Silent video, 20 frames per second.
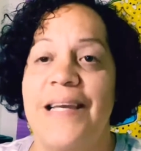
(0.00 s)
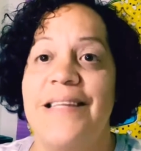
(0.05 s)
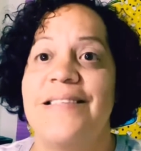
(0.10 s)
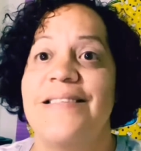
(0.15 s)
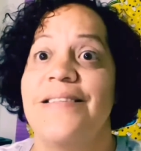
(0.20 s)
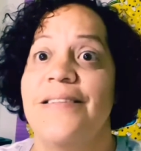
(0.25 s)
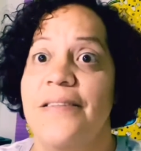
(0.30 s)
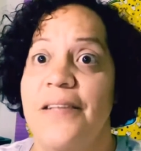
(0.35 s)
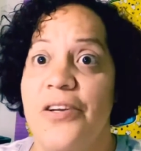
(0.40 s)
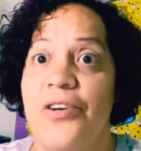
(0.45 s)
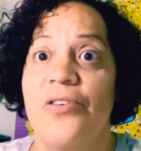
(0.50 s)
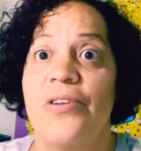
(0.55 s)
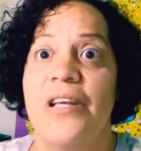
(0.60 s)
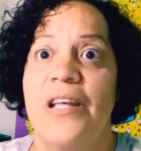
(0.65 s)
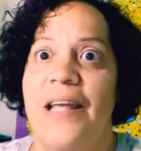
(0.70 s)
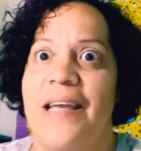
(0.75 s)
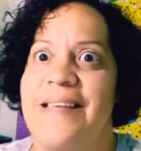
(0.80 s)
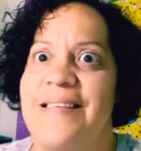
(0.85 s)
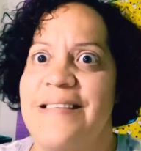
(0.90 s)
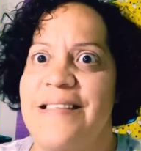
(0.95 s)
It's literally
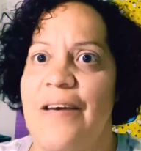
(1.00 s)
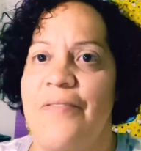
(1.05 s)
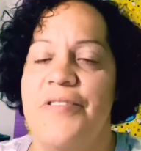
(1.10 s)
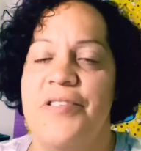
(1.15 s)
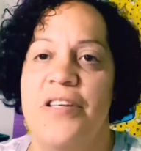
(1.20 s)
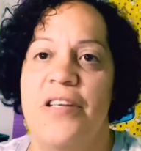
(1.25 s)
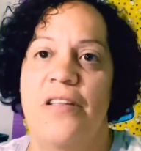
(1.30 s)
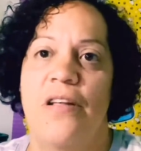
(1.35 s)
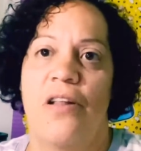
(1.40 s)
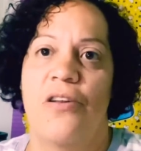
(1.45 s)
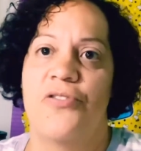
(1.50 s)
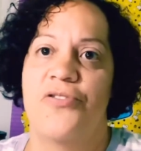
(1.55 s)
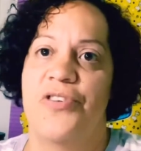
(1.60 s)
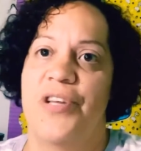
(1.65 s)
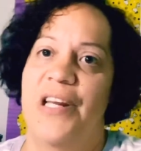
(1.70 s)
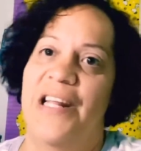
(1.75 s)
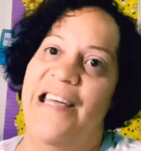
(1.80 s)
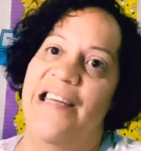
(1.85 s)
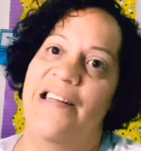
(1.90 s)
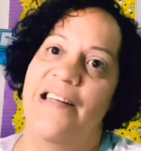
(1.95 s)
like
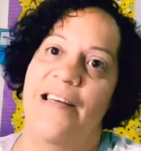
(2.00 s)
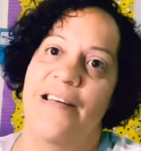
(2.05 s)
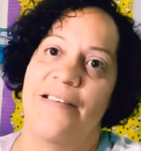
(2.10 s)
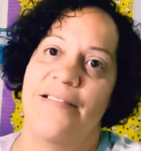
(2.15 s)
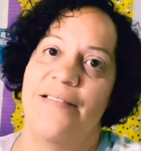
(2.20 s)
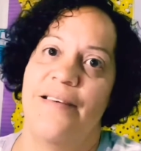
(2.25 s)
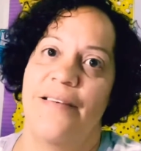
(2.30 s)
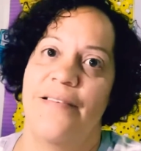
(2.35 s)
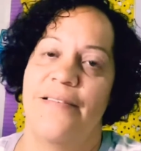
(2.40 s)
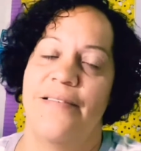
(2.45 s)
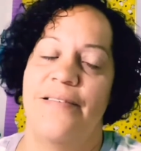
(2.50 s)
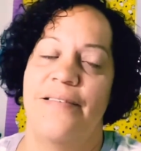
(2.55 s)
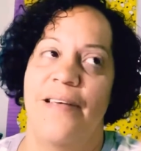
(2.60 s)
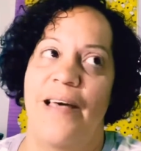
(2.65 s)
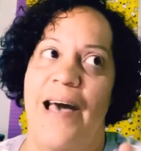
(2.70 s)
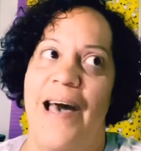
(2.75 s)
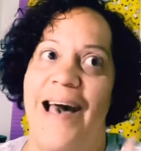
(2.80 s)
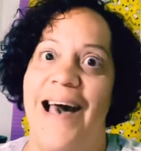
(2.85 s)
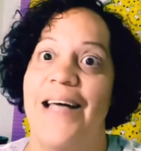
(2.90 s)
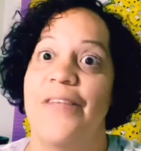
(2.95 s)
$17.88
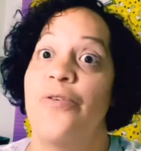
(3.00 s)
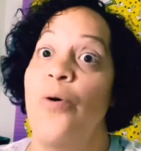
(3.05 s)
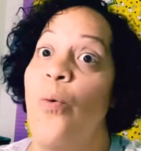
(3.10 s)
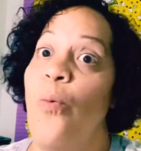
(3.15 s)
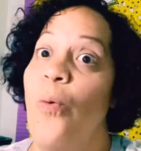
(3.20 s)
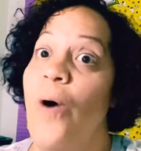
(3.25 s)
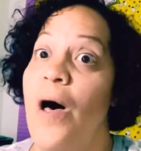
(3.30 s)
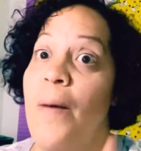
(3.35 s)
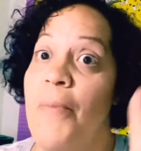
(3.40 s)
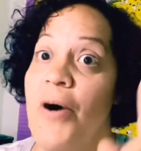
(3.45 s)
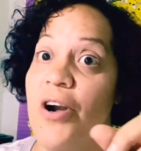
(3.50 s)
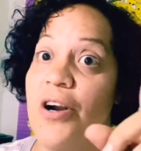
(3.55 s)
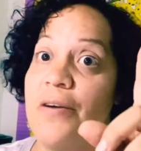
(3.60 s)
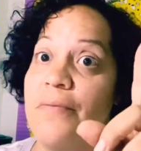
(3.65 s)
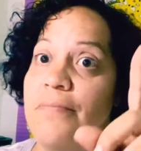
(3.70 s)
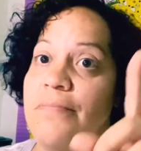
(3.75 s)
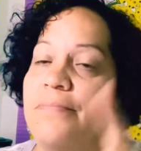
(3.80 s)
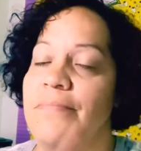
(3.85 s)
at Walmart.